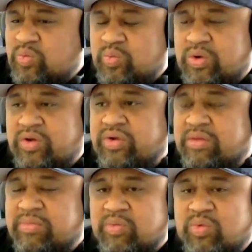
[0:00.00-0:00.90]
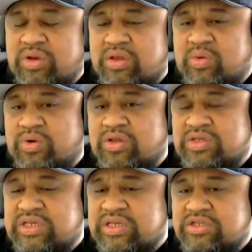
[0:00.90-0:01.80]
What do you recommend? What are you
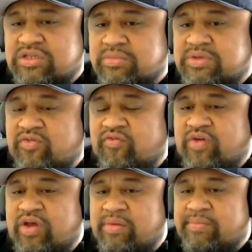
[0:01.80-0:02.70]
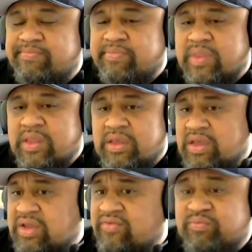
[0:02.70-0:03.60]
seeing in terms of
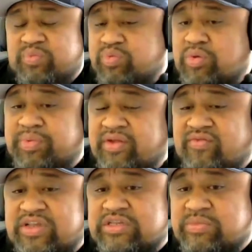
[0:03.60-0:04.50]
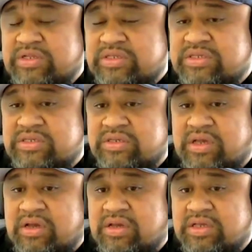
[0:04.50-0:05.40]
in property investments?
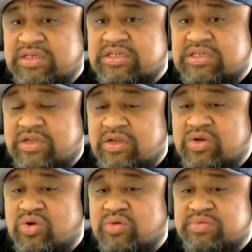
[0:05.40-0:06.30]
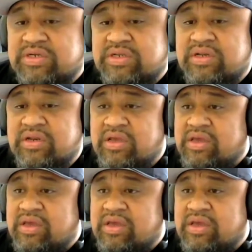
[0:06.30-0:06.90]
Is it still a good option?